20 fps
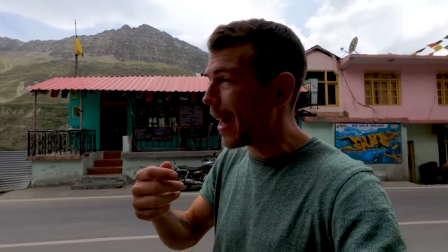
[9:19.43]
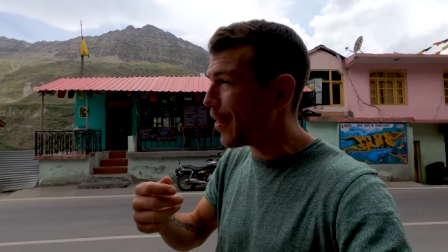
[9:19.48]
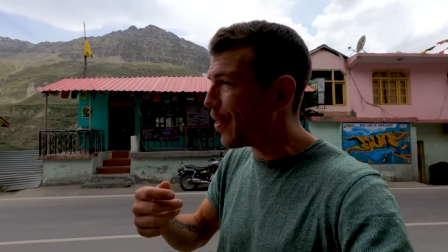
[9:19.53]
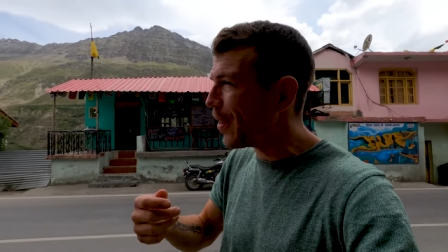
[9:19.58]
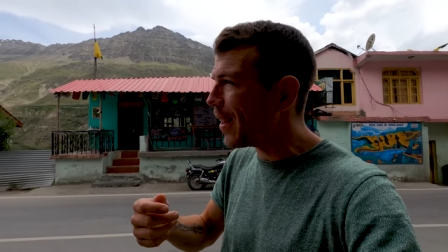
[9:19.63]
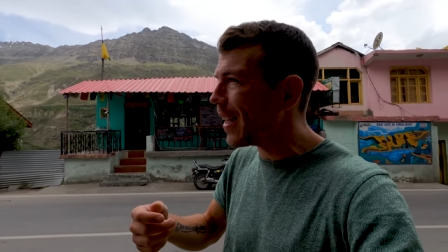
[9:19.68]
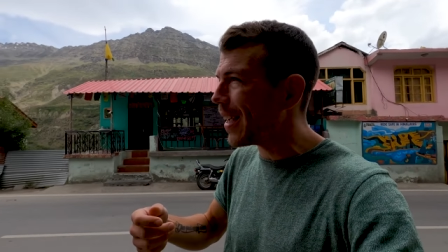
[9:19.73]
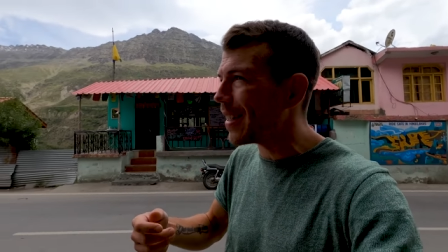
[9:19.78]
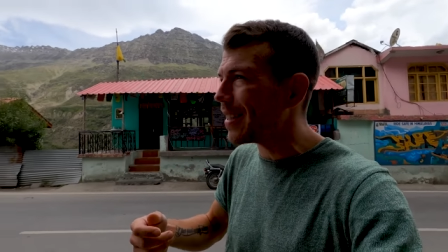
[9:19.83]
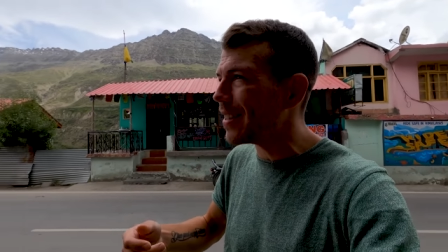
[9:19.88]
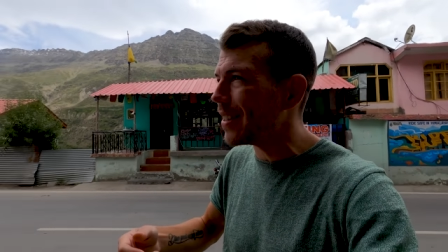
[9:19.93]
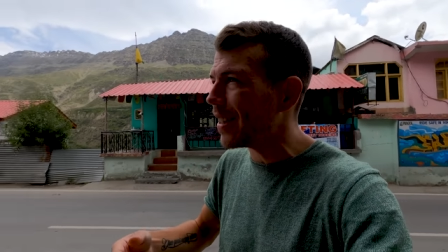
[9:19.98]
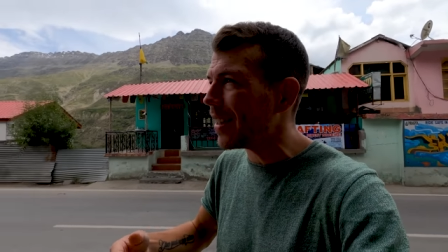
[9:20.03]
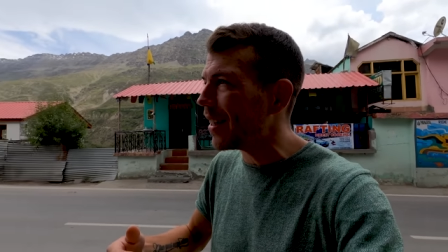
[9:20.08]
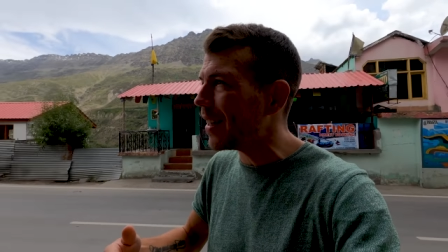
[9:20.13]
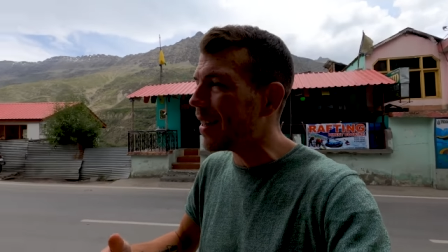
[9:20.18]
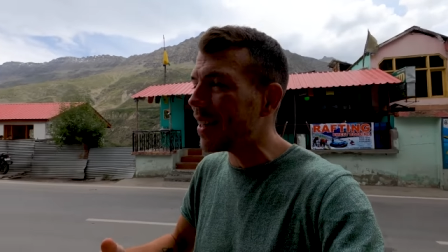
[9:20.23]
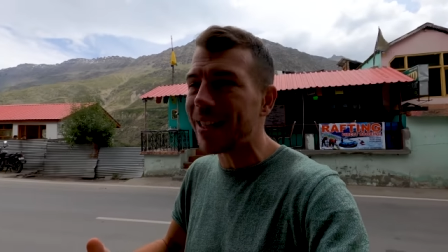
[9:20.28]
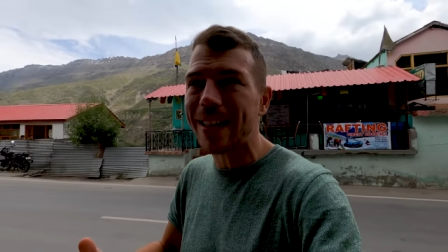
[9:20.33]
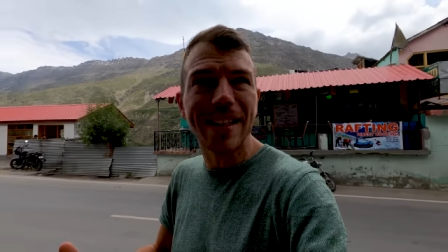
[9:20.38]
I think
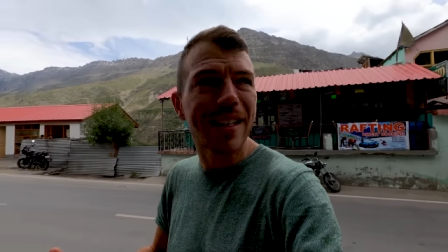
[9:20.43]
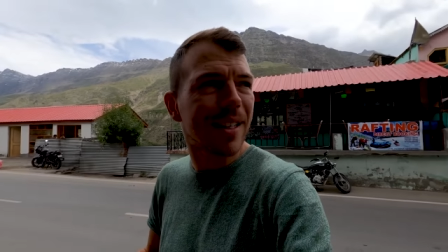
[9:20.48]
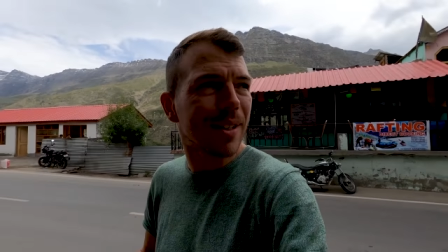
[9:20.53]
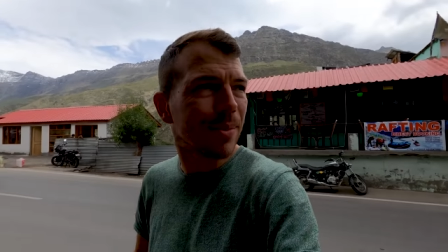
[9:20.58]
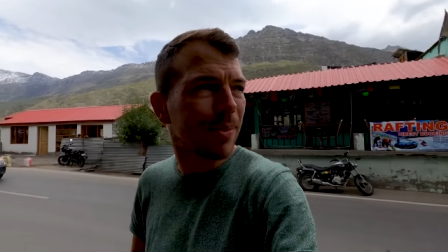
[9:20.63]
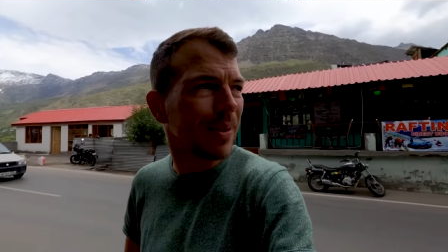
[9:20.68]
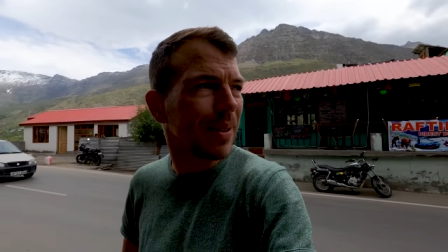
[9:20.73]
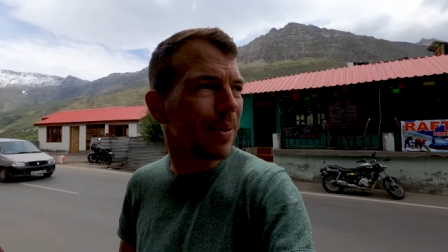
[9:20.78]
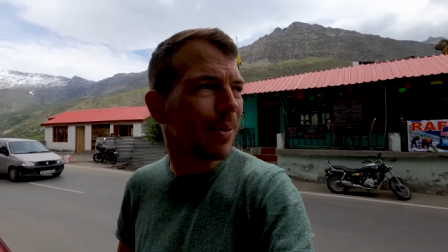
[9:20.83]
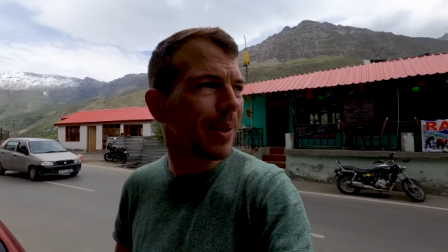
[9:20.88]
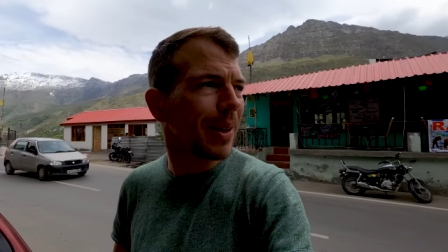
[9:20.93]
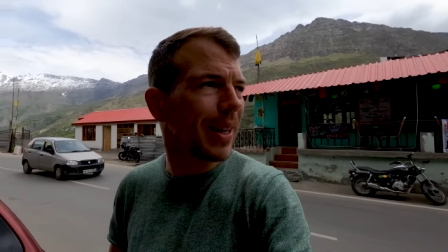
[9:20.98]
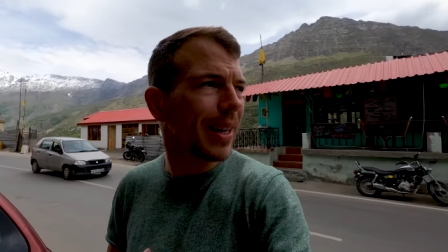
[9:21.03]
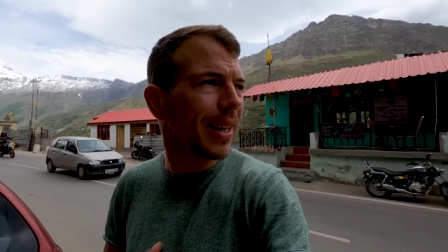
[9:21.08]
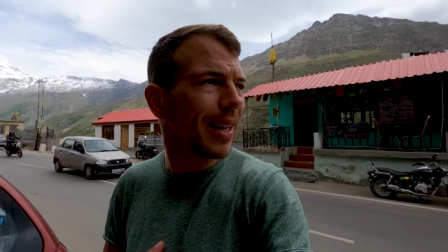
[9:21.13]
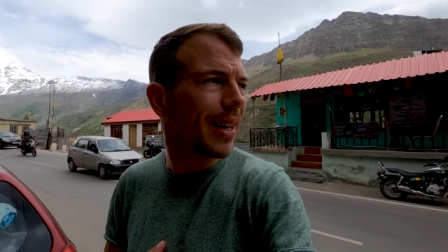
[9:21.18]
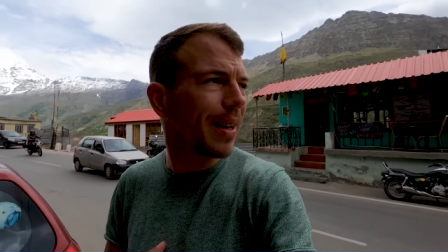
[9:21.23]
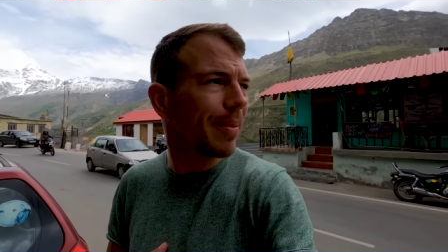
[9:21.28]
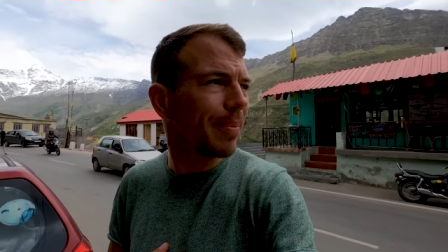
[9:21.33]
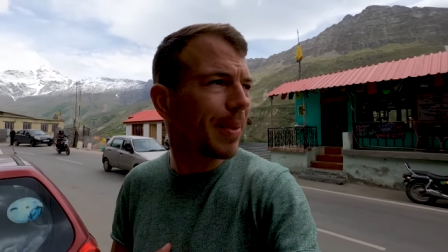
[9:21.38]
actually that's what
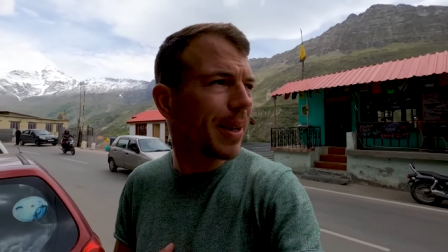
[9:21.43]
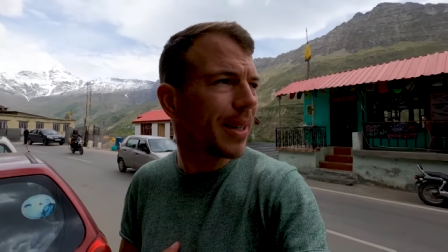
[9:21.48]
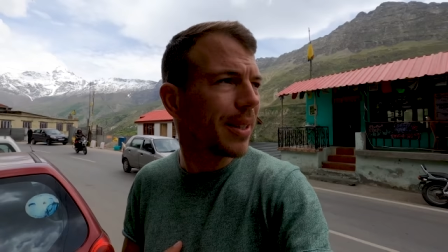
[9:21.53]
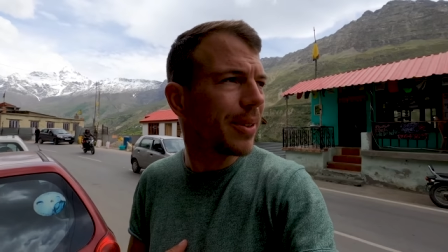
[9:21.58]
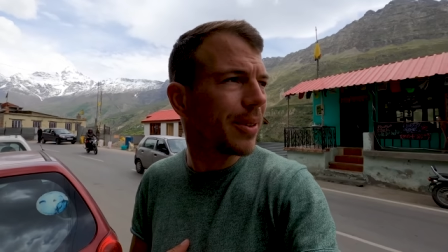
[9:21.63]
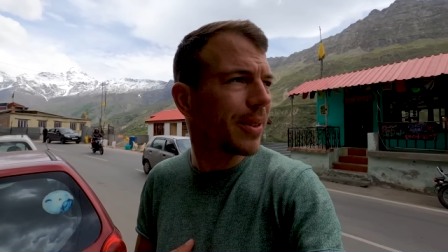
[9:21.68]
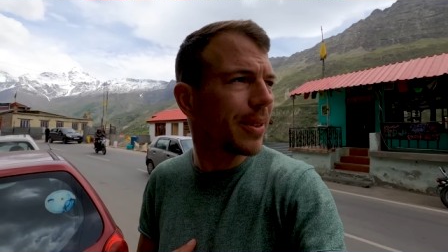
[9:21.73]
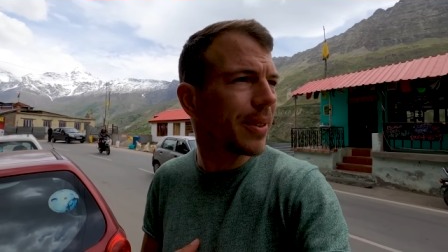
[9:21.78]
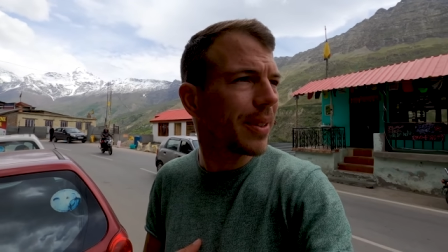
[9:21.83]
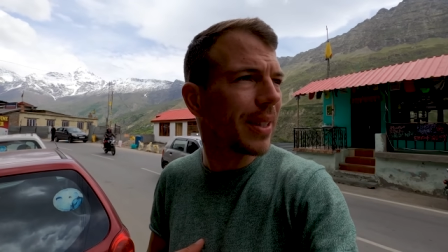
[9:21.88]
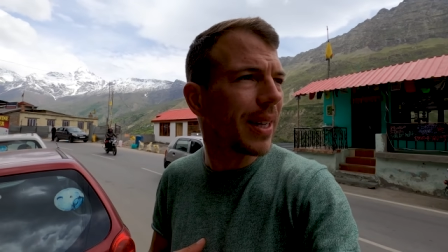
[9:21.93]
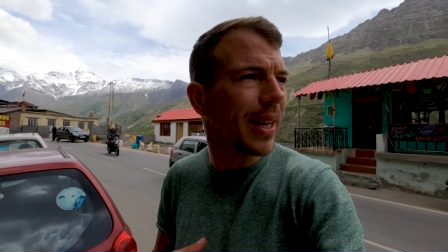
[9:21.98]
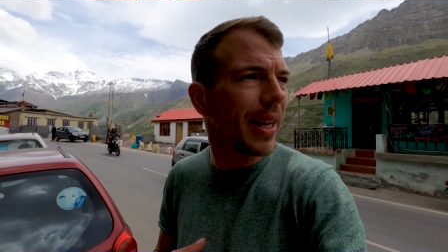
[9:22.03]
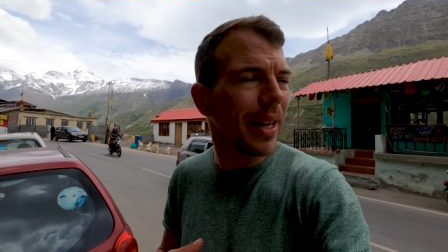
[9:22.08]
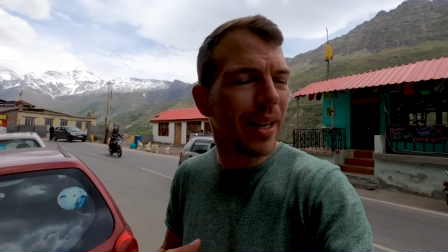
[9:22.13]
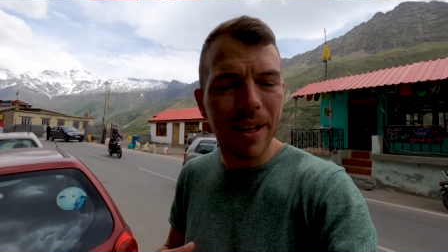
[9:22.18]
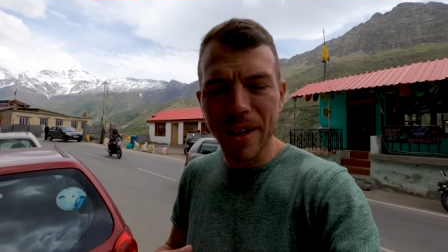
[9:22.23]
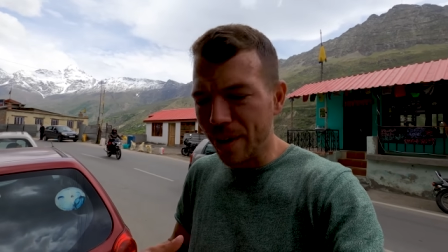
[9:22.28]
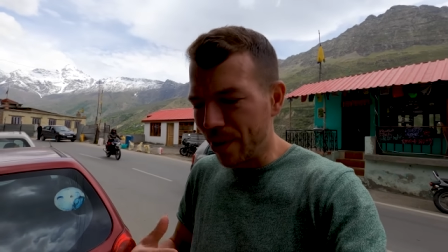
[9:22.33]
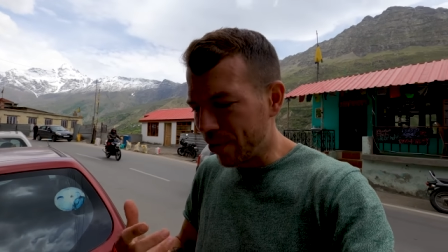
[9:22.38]
I might do today.
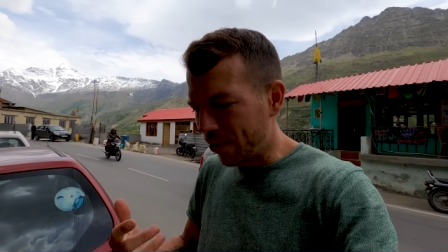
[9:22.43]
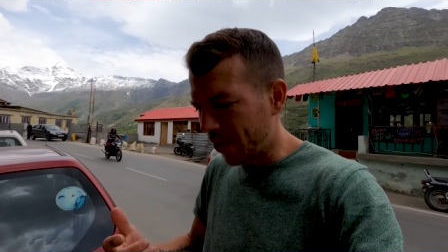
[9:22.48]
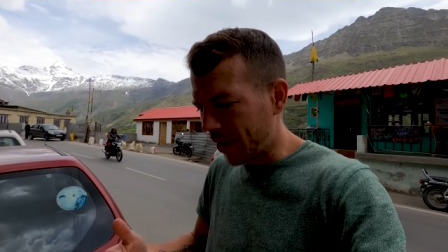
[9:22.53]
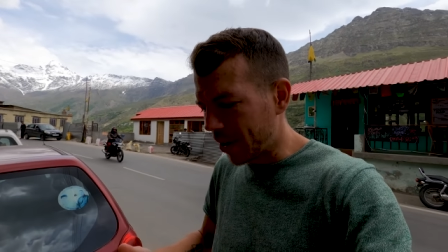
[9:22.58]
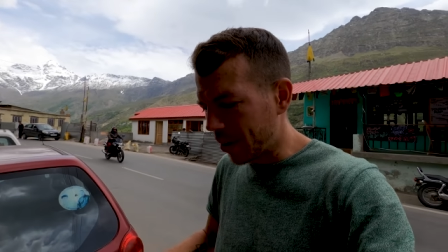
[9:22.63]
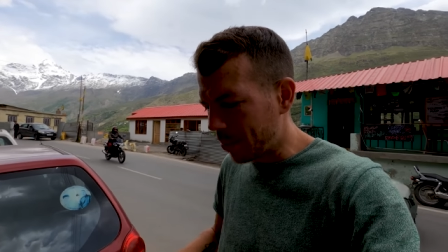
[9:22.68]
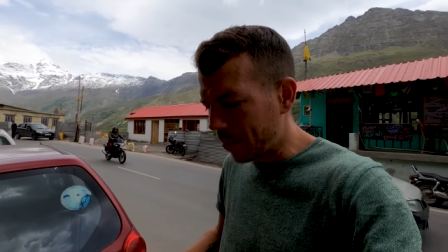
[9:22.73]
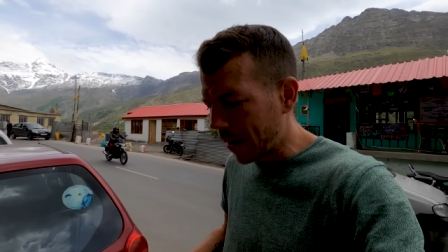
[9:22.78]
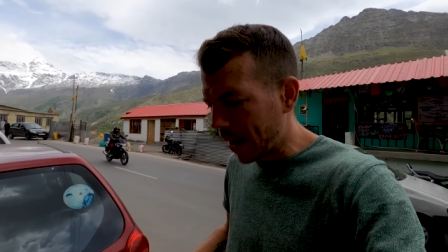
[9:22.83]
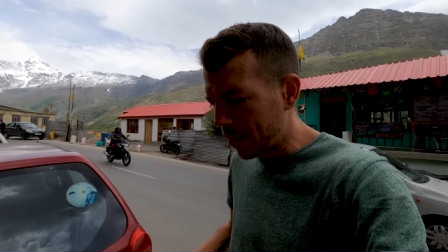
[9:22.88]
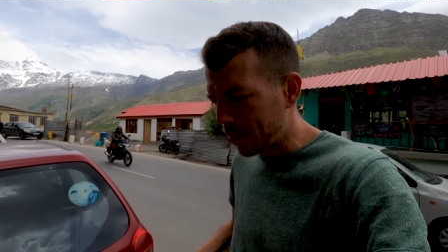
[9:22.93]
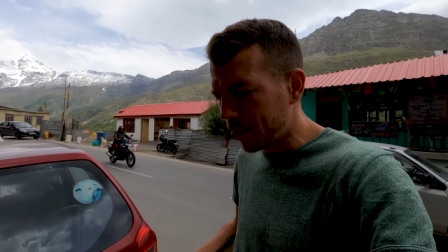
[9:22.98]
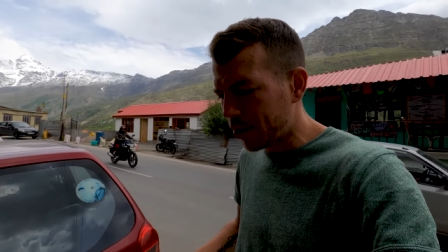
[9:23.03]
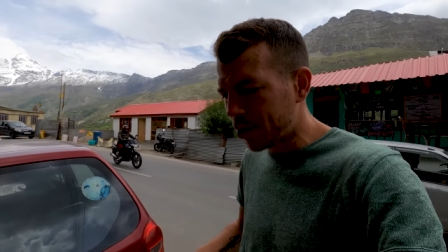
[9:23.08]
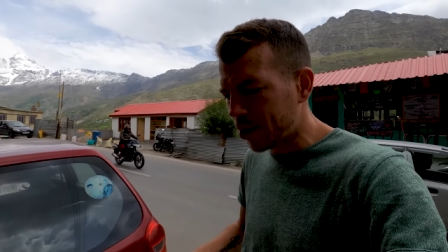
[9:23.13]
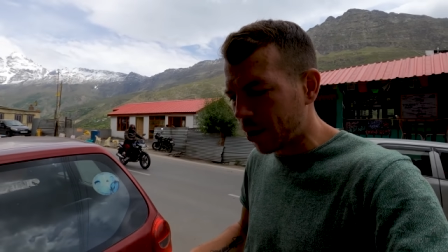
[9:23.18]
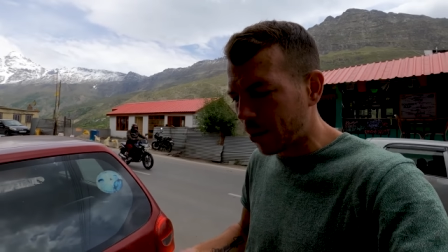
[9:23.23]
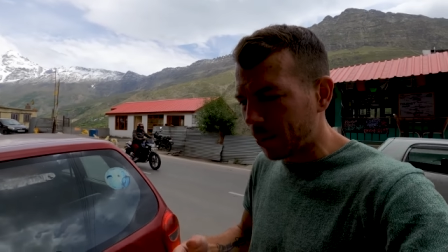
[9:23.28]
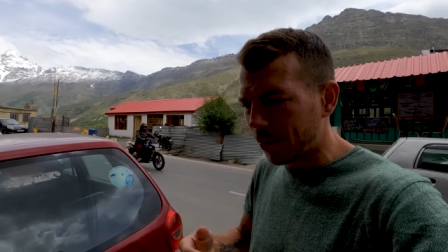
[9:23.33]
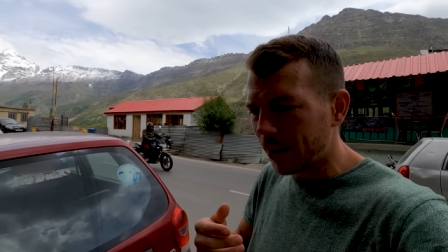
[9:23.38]
Find a barber
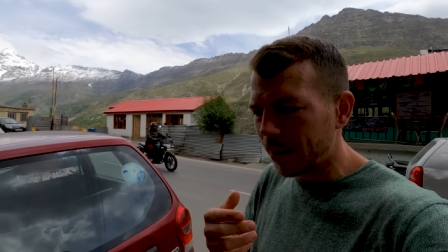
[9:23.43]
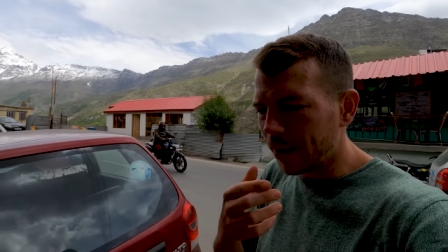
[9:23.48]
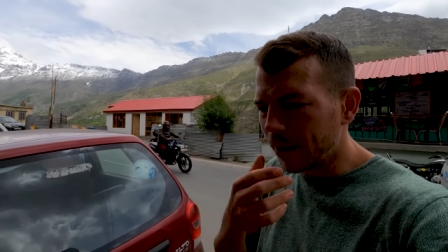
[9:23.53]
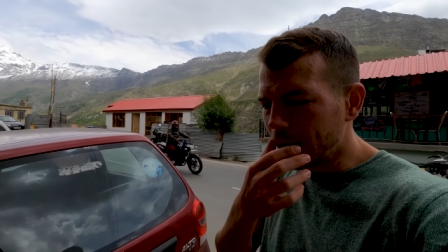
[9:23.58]
shop.